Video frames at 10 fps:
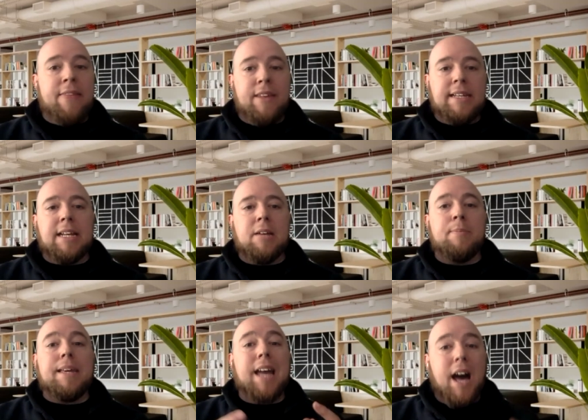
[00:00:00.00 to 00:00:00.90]

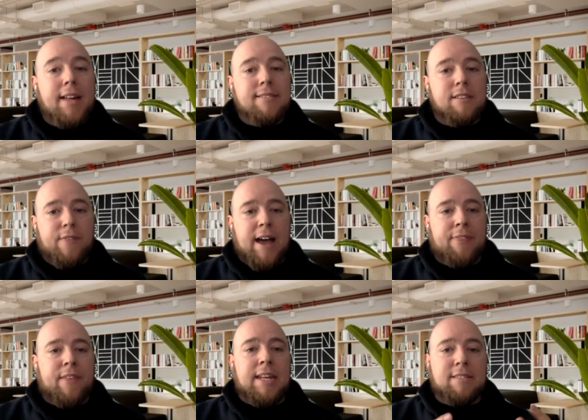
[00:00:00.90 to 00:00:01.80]
blend the data
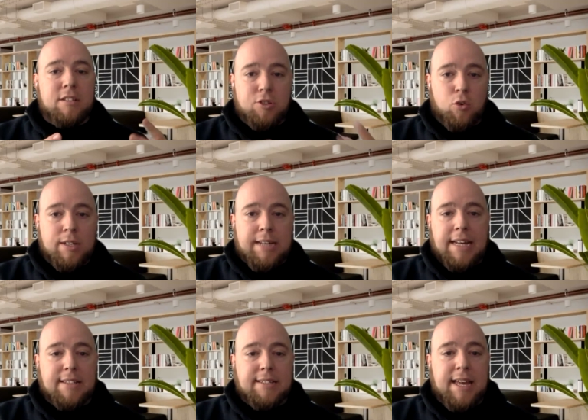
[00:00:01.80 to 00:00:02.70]
because of the fact that it is a
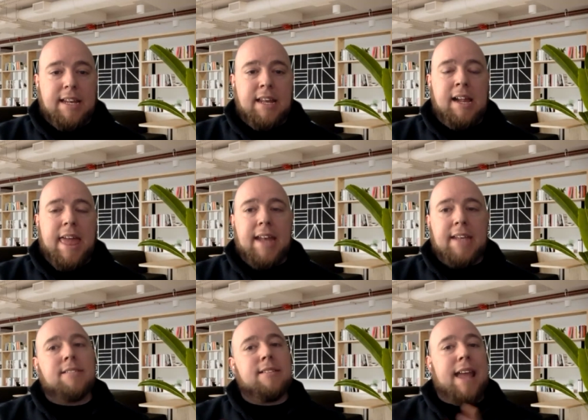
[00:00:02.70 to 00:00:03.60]
stored data
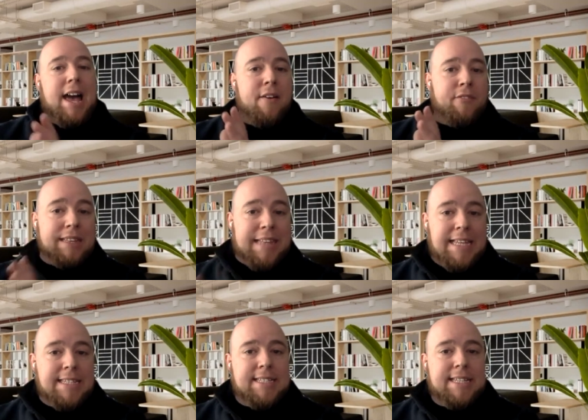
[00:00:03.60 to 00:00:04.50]
set and it doesn't
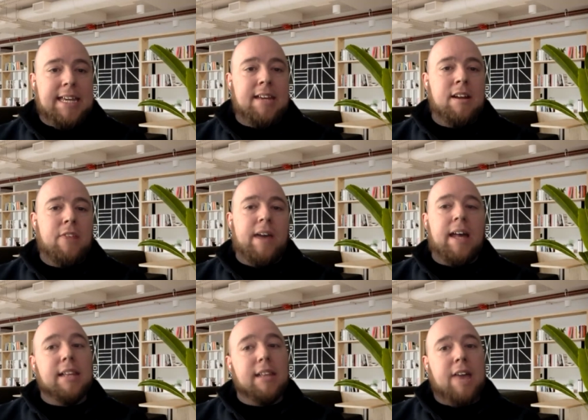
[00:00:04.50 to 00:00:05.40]
have the
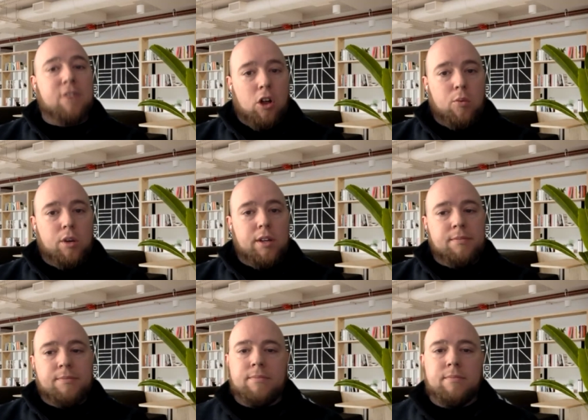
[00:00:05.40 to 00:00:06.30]
latency that a live
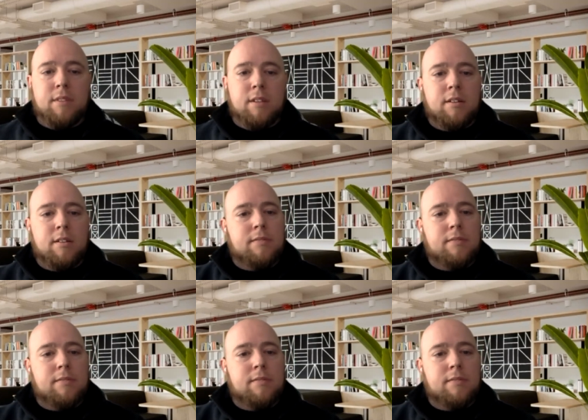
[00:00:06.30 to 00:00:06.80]
call would.